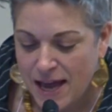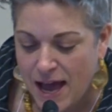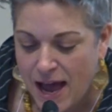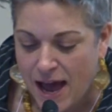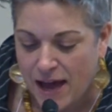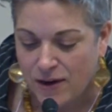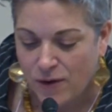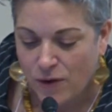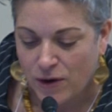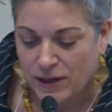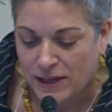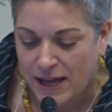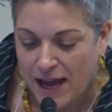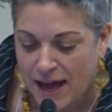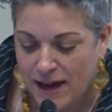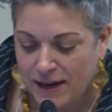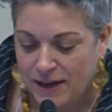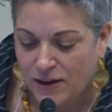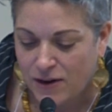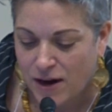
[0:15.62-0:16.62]
an
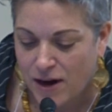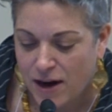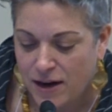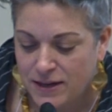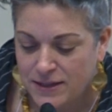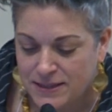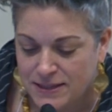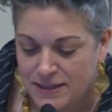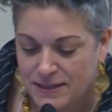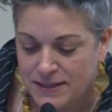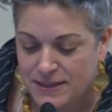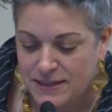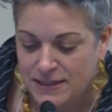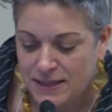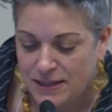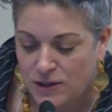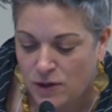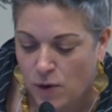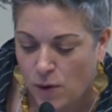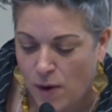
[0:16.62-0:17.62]
organic artisan
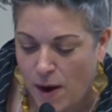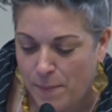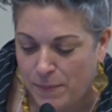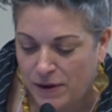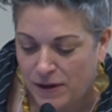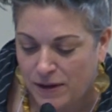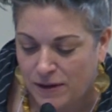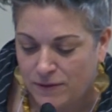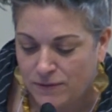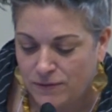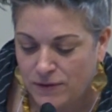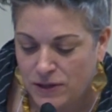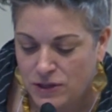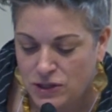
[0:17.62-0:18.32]
seed cooperative.